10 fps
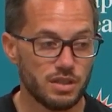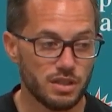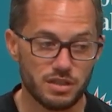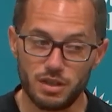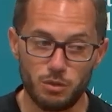
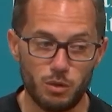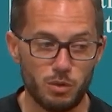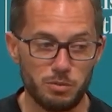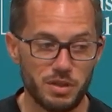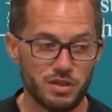because I won't
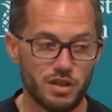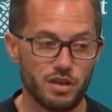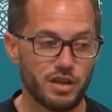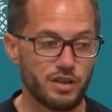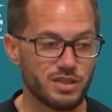want to be in the
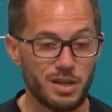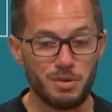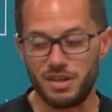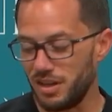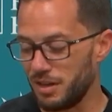doghouse. I
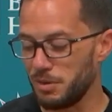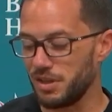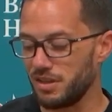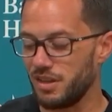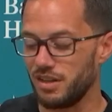might
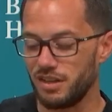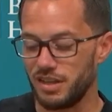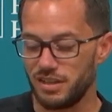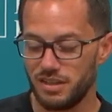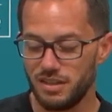kind of
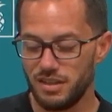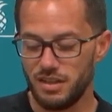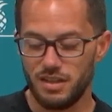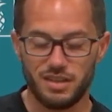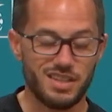like
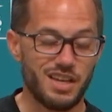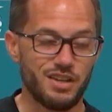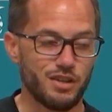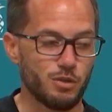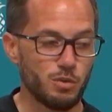at the
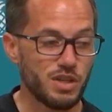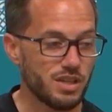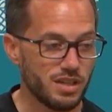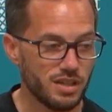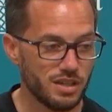end of the
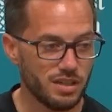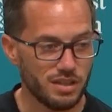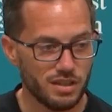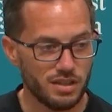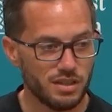week,
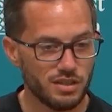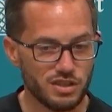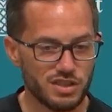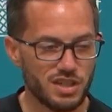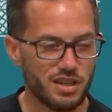
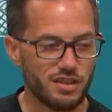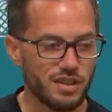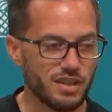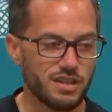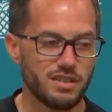just kind of
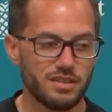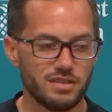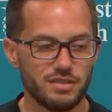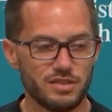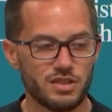like
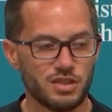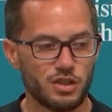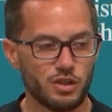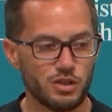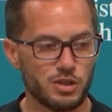
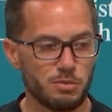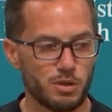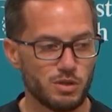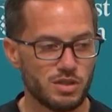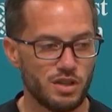skirt some of
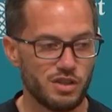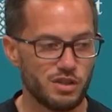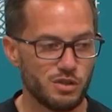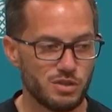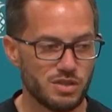those
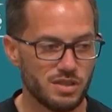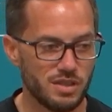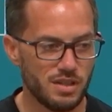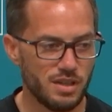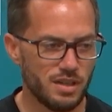honeydews,
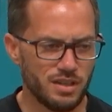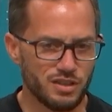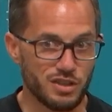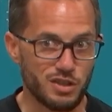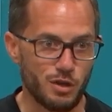
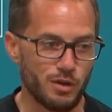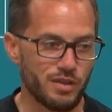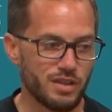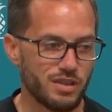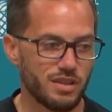just knowing
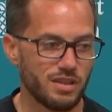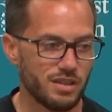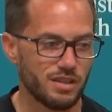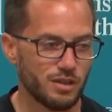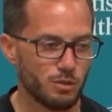that
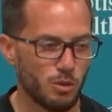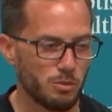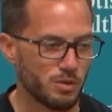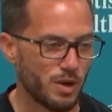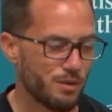there won't
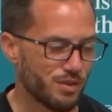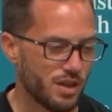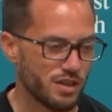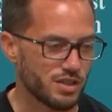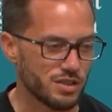be
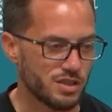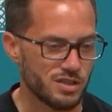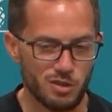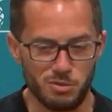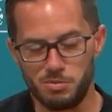ramifications
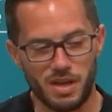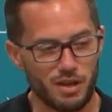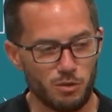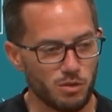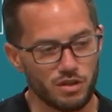because I'll be
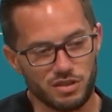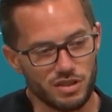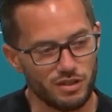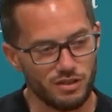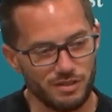back at work.
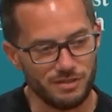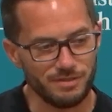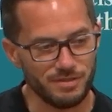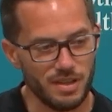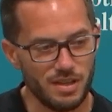So,
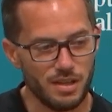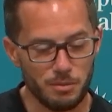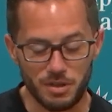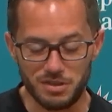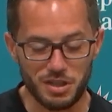
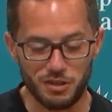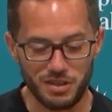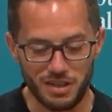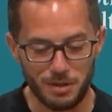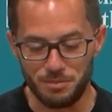but until
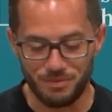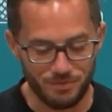then, I'm